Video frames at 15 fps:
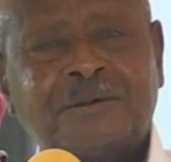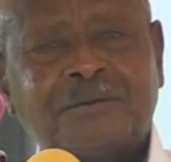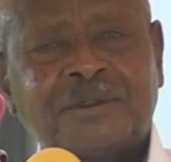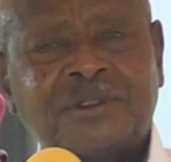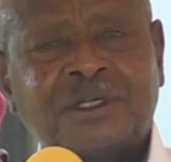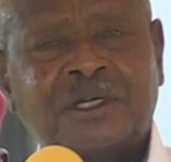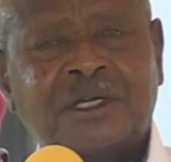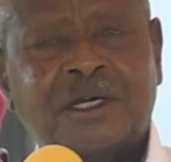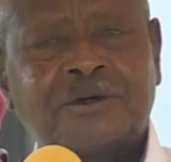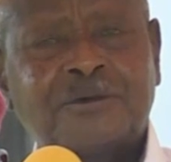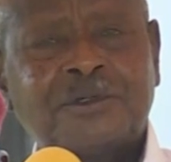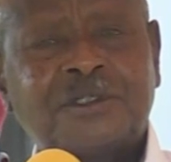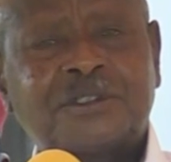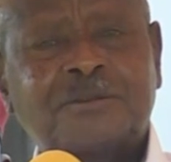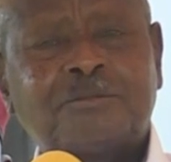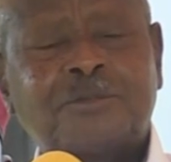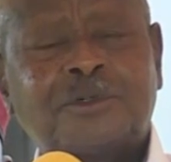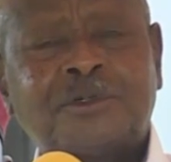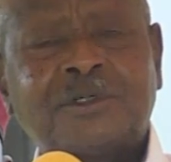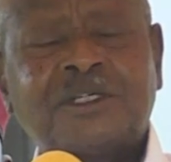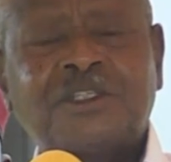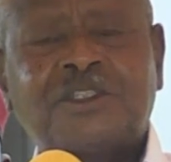with a girl who is
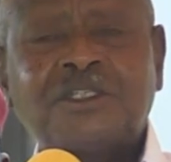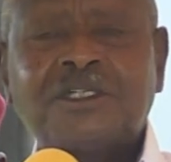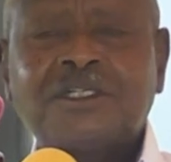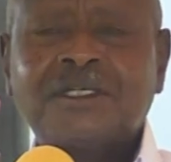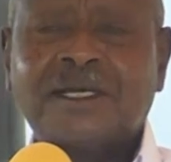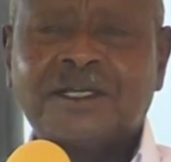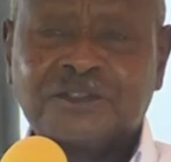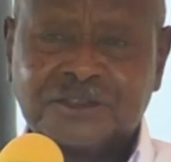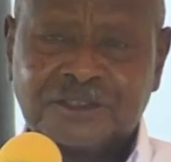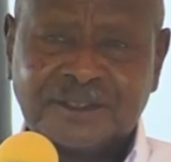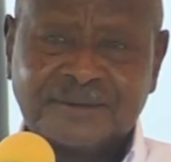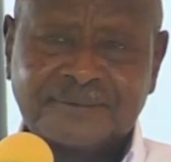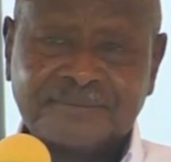below 18 years,